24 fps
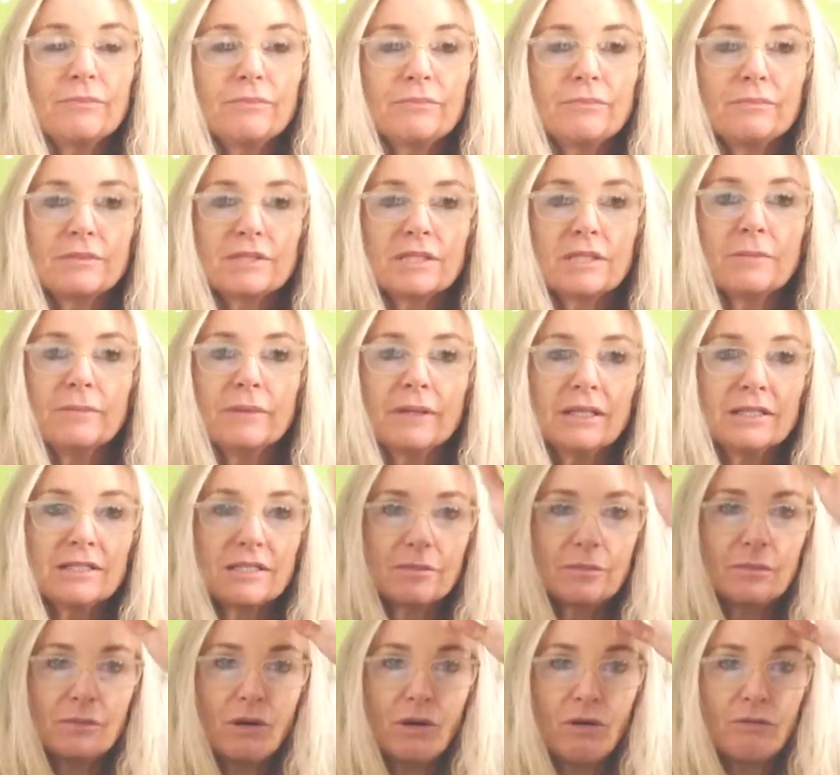
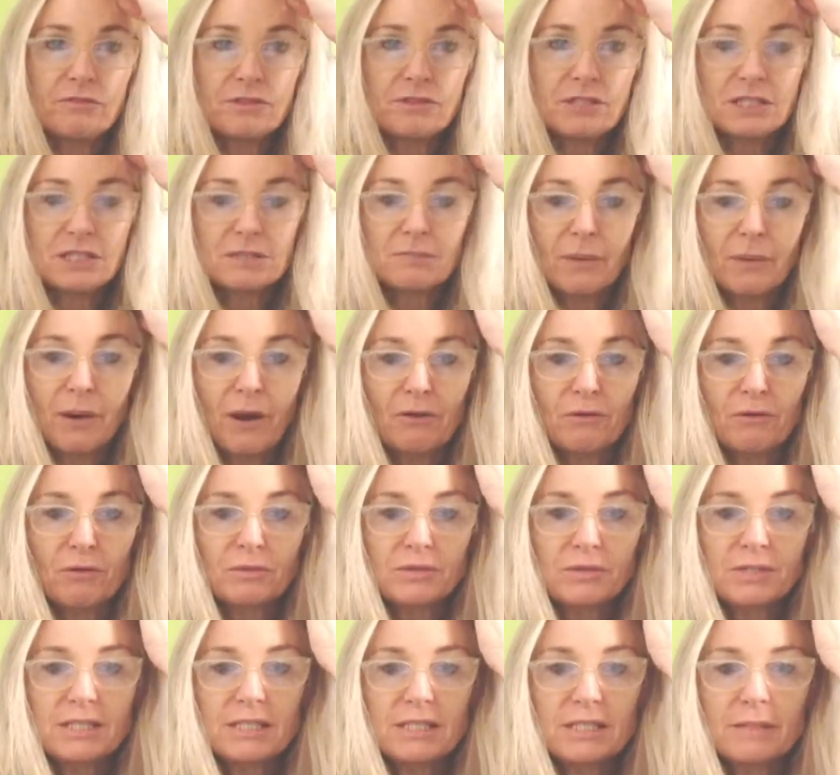symbolism of the spiral,
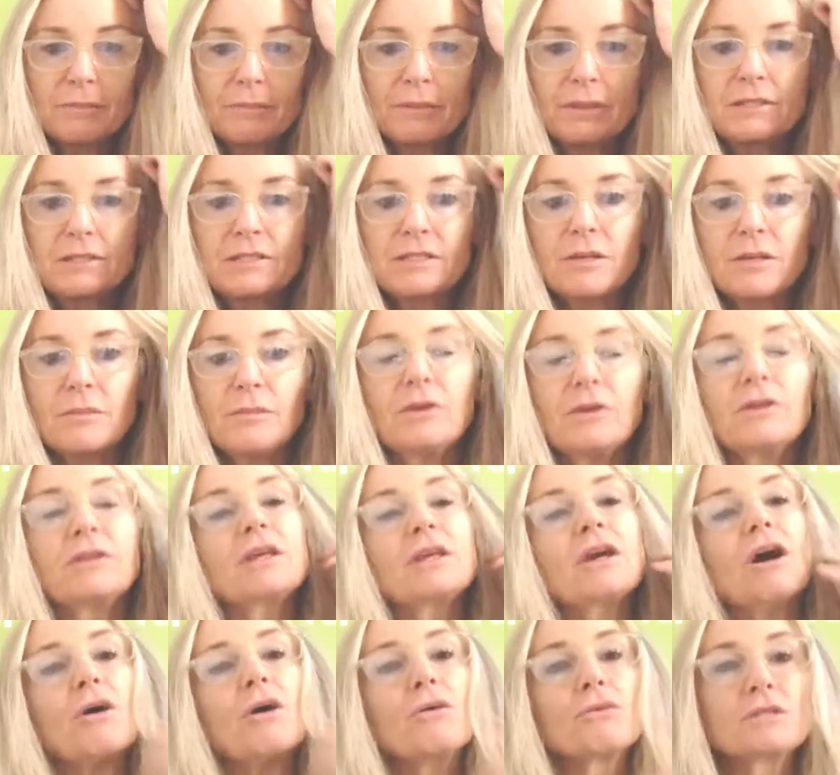the symbolism in the
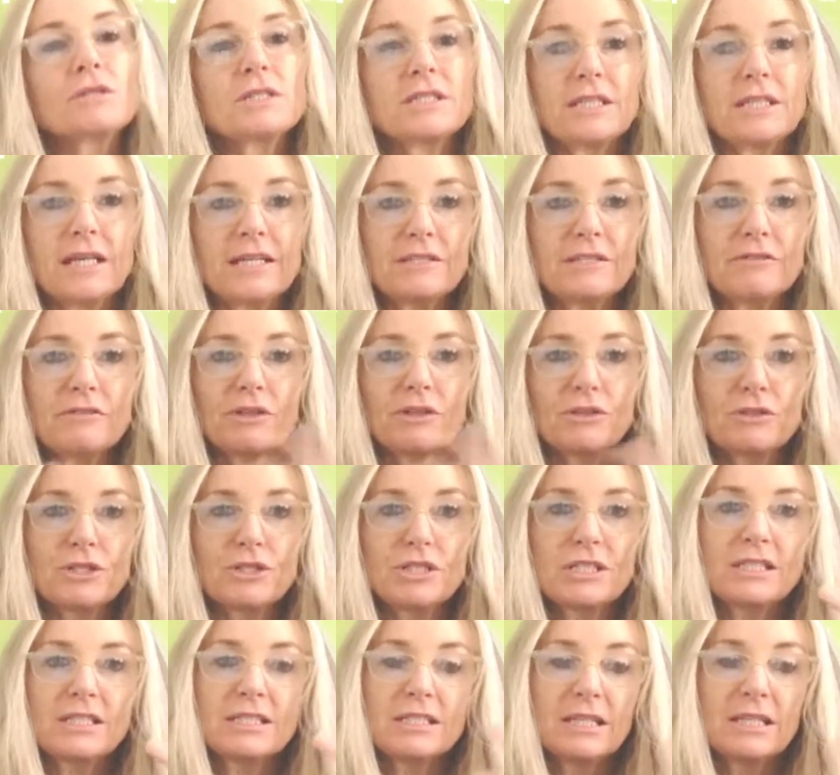altered states of
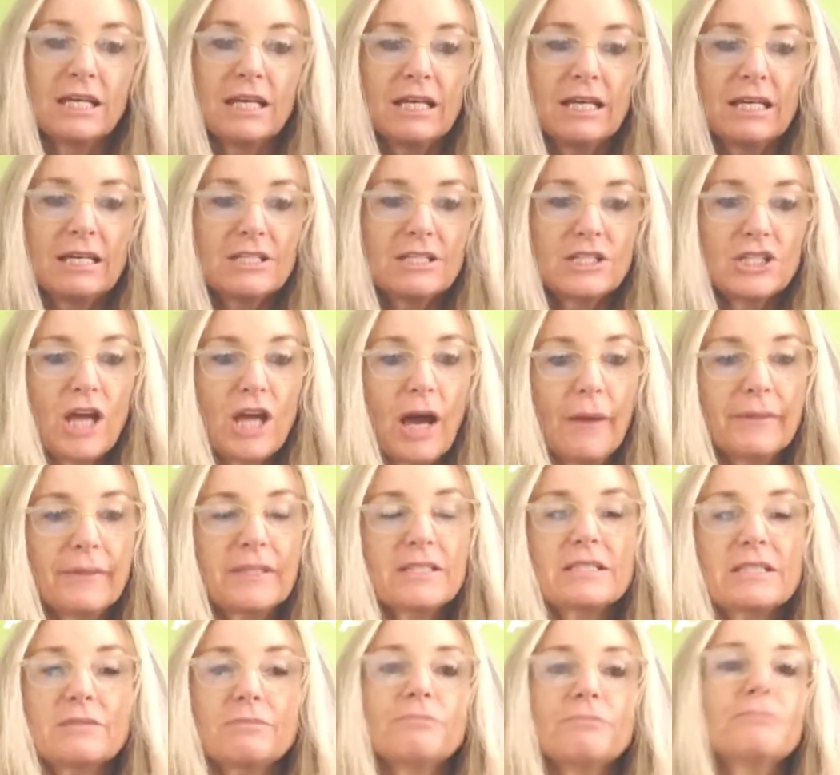consciousness,
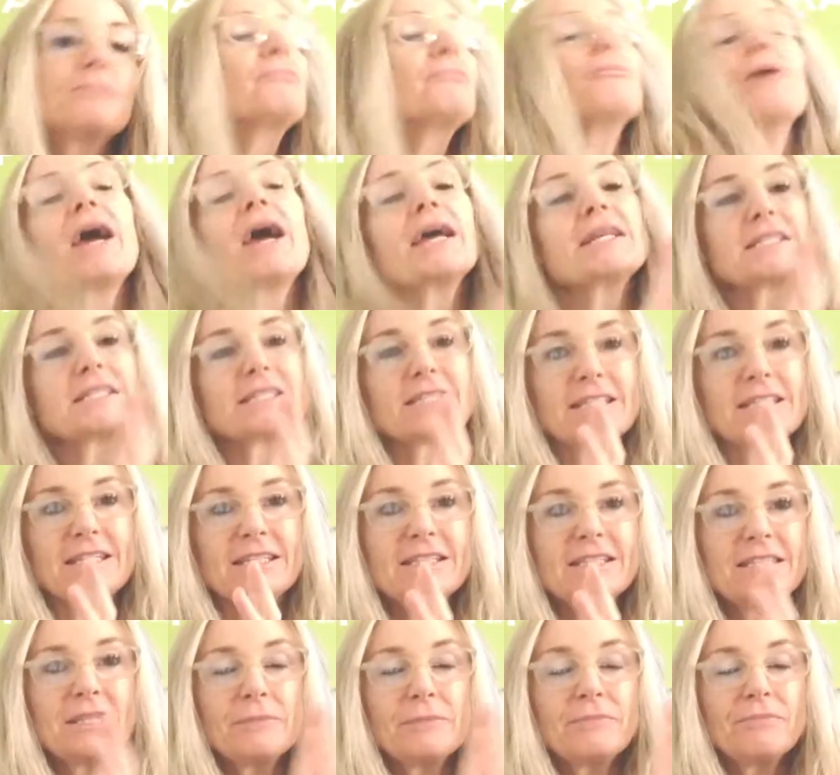shamanism practices,
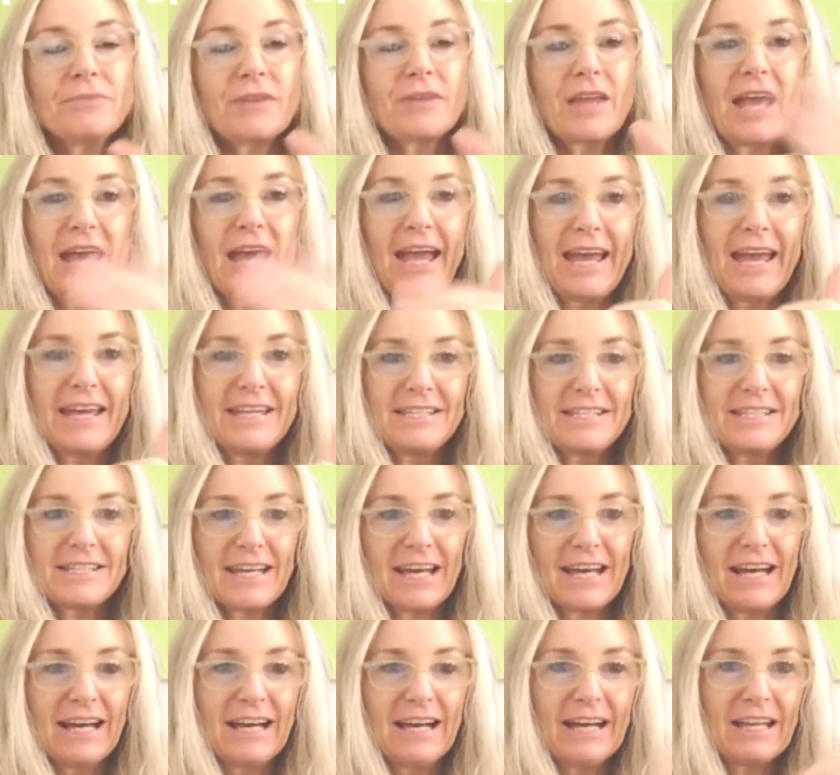and
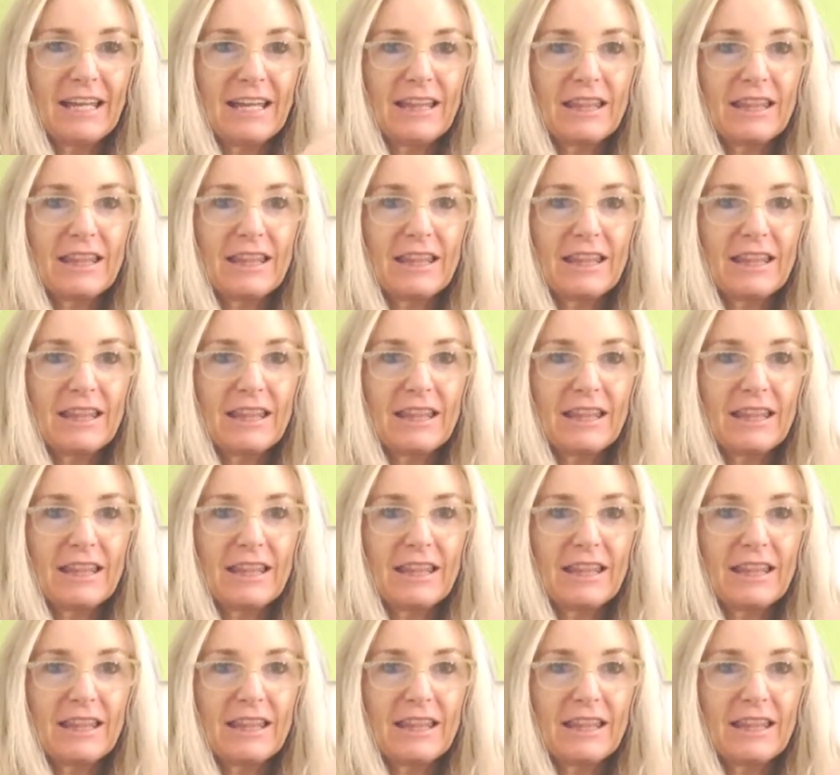the